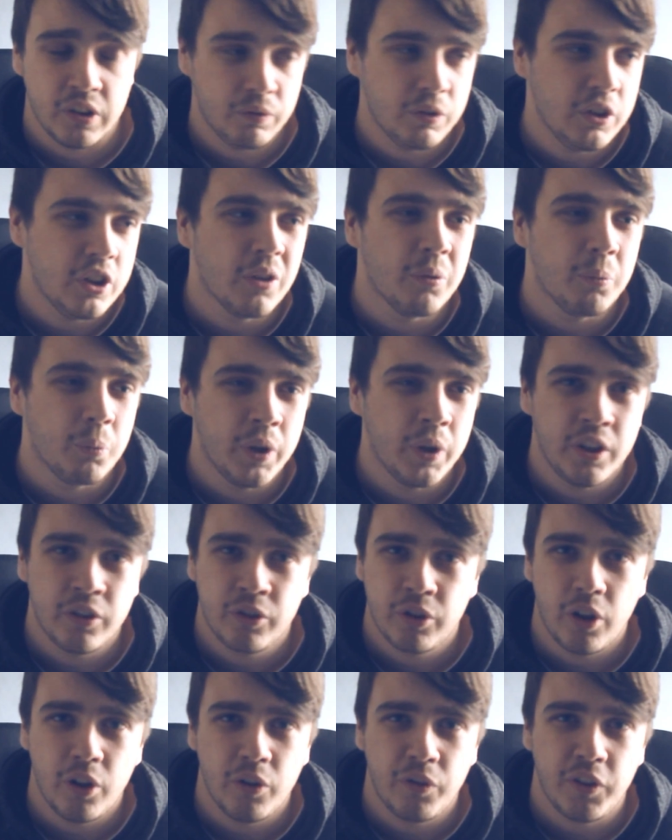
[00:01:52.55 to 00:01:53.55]
If you don't win
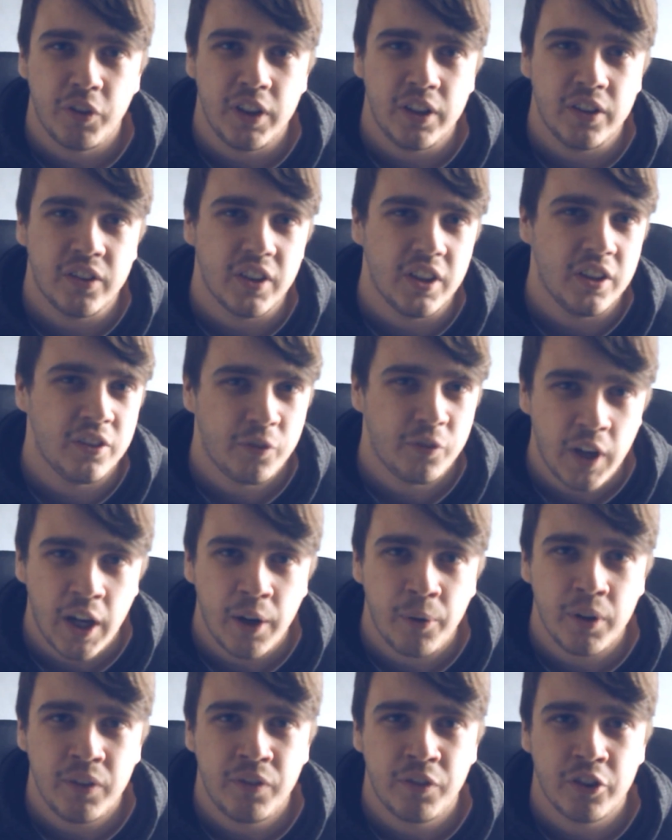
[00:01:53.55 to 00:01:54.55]
trophies, it's
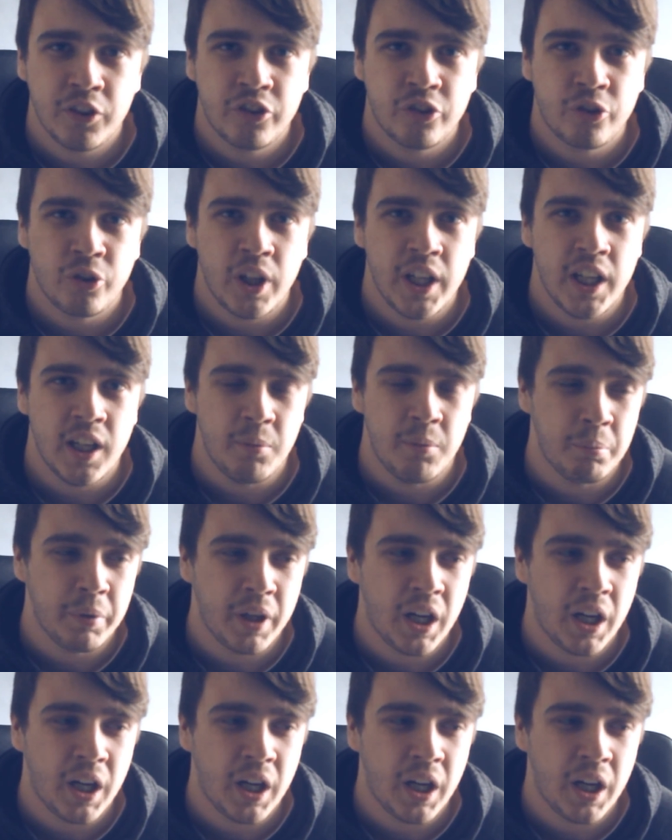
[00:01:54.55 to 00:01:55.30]
very frustrating.